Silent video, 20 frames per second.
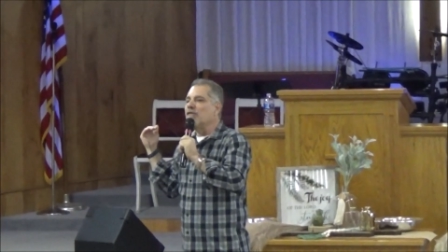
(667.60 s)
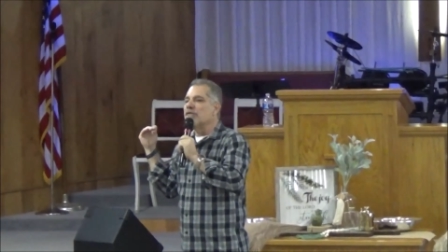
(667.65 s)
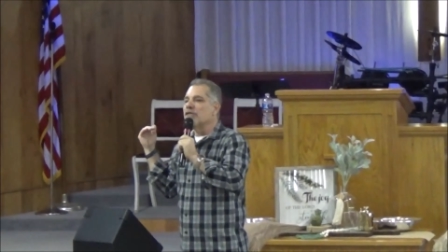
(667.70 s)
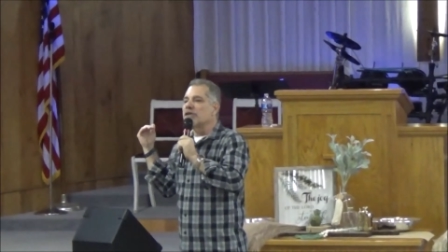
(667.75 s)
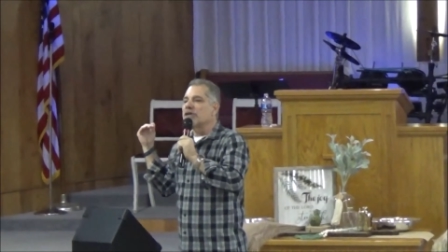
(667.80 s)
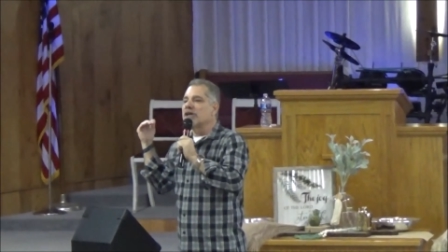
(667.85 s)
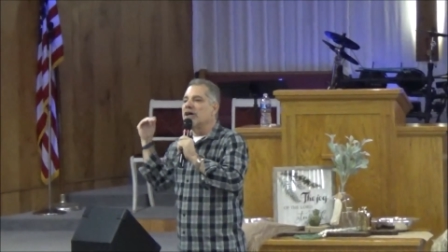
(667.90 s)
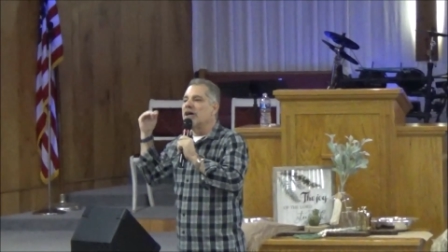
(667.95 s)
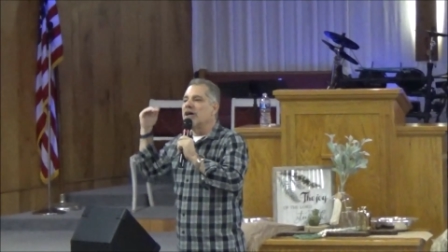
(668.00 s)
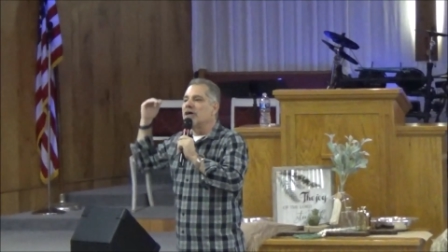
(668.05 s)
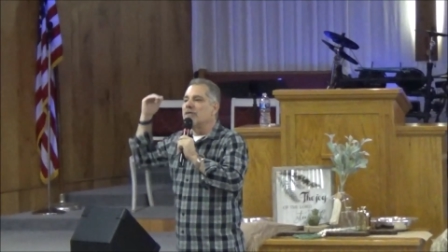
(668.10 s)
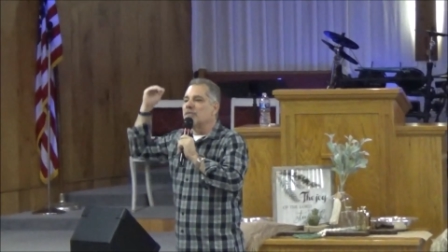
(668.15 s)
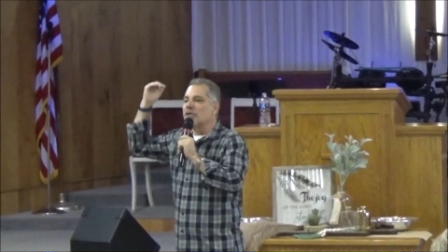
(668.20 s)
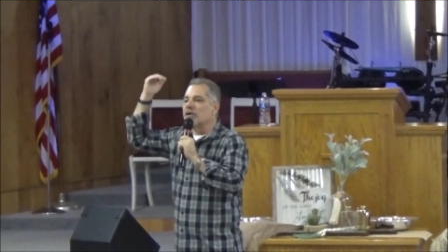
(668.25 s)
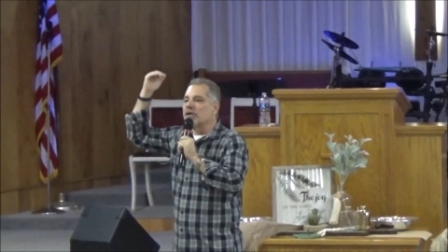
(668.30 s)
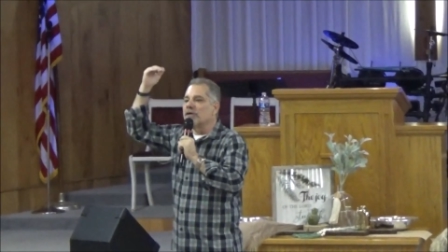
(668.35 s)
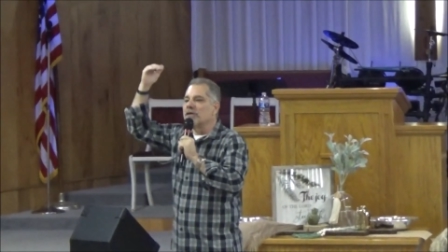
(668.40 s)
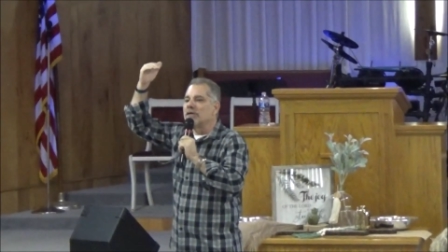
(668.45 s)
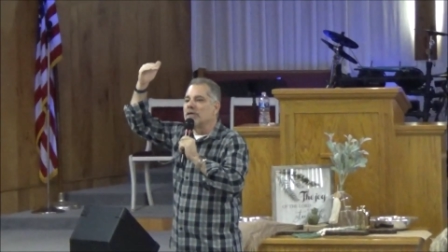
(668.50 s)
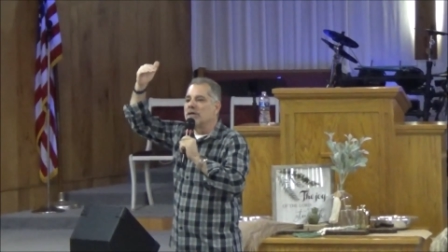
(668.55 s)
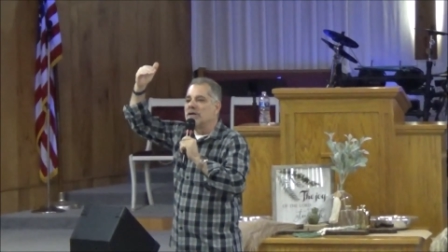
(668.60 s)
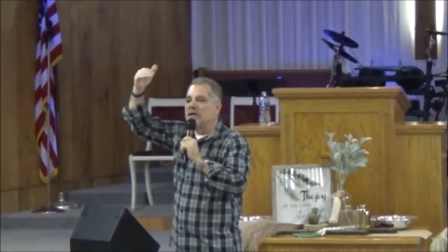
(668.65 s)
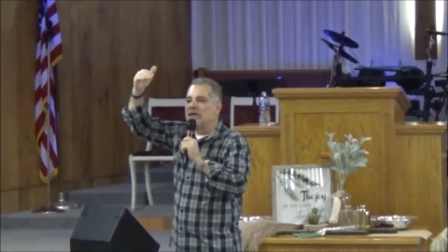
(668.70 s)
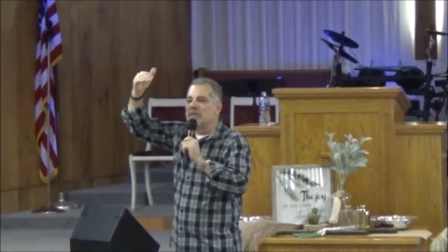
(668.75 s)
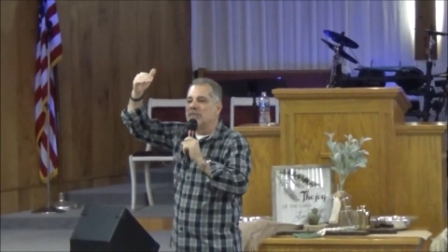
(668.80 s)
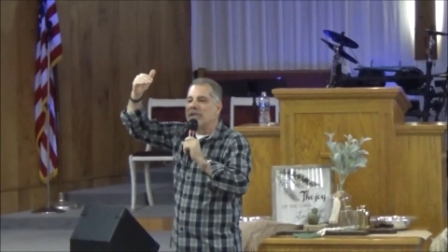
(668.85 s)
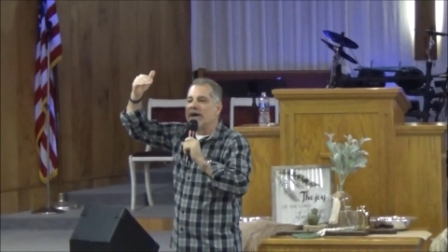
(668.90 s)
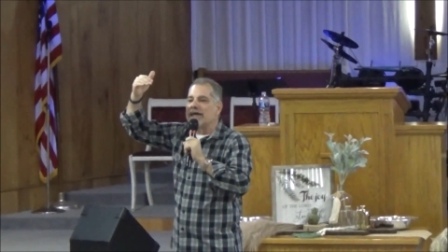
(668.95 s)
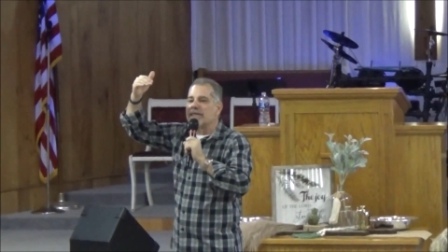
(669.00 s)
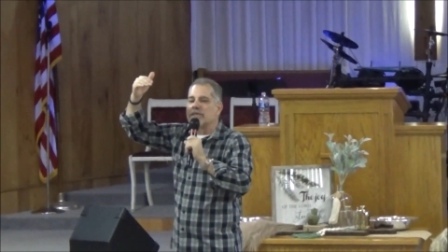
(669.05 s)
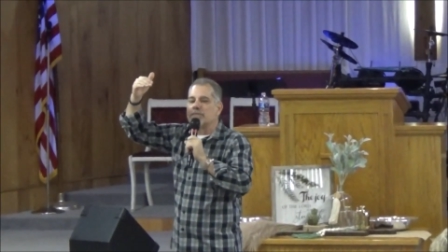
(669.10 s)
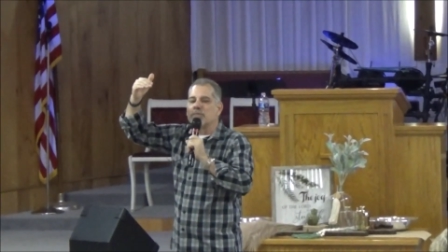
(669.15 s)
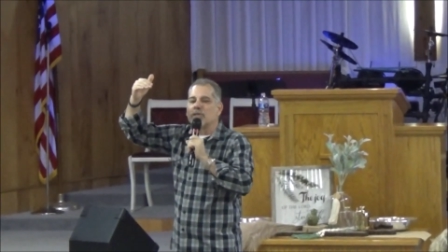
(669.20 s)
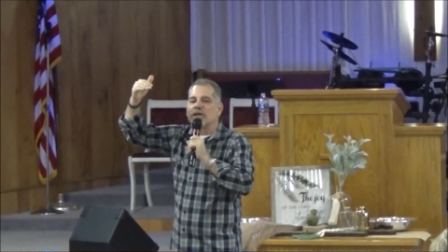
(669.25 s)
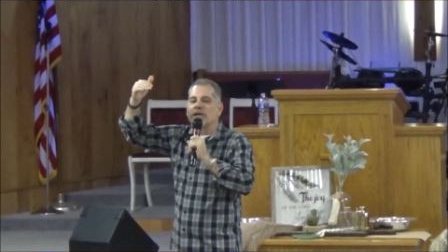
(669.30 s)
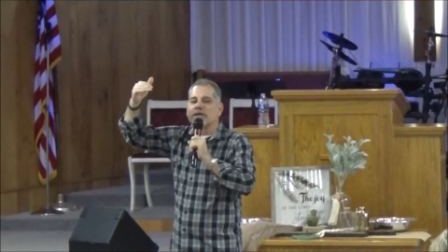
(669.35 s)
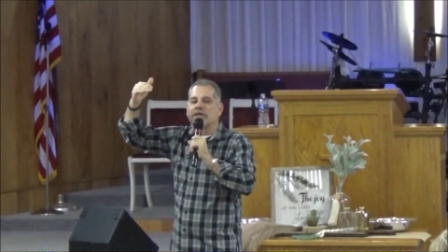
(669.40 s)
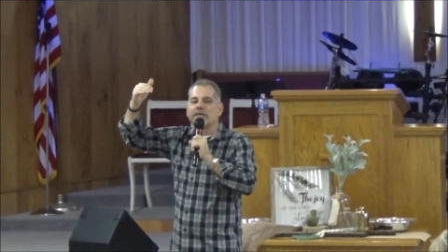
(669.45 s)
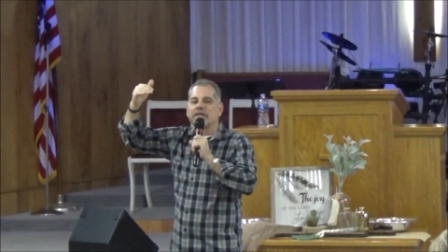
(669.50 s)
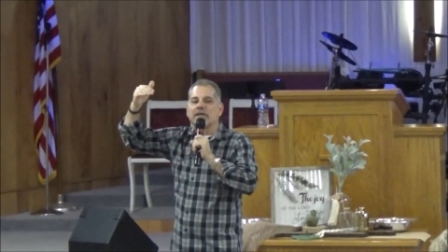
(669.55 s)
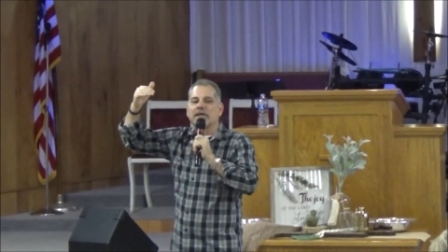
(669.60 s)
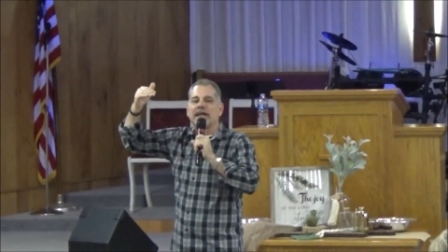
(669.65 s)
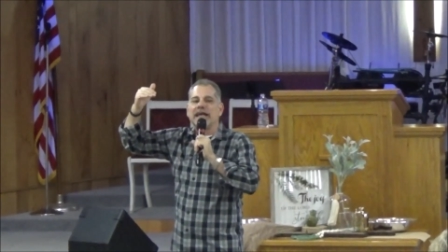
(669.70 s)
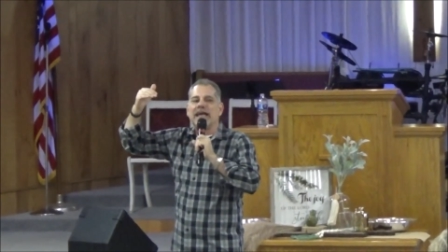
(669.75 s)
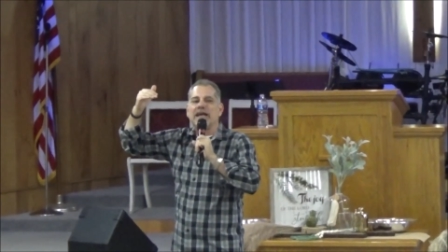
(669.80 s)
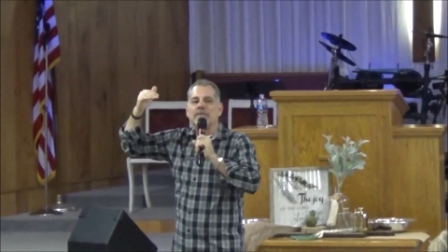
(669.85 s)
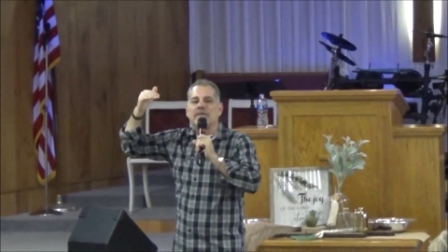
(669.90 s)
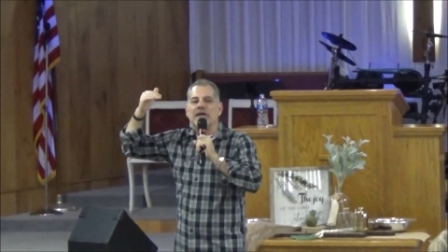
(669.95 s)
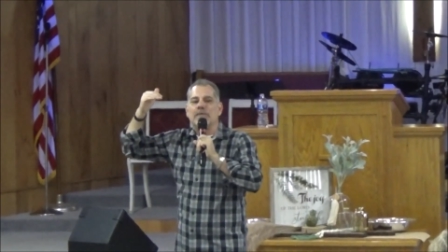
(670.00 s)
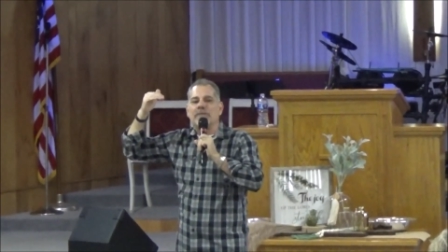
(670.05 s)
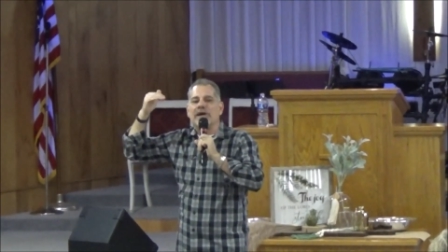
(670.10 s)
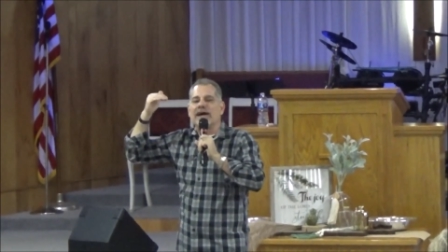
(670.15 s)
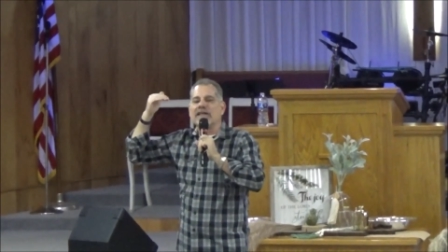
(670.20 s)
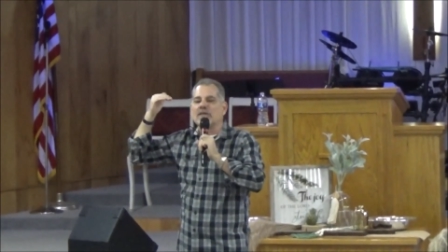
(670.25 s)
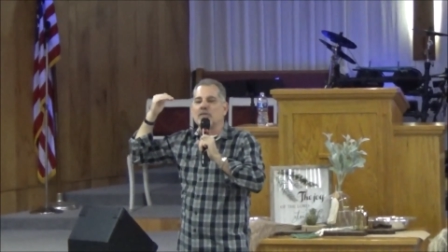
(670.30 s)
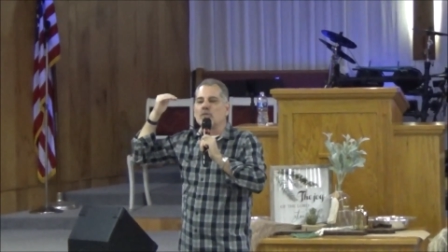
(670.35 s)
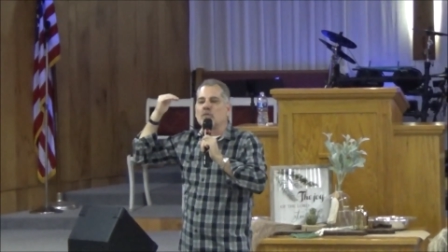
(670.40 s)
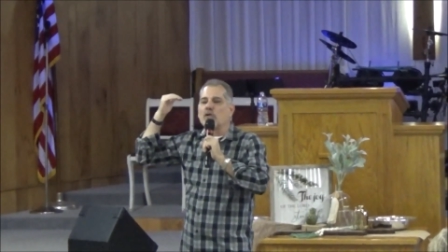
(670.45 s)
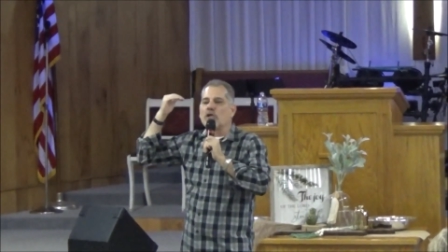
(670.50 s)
an overcomer by the blood of the Lamb and by the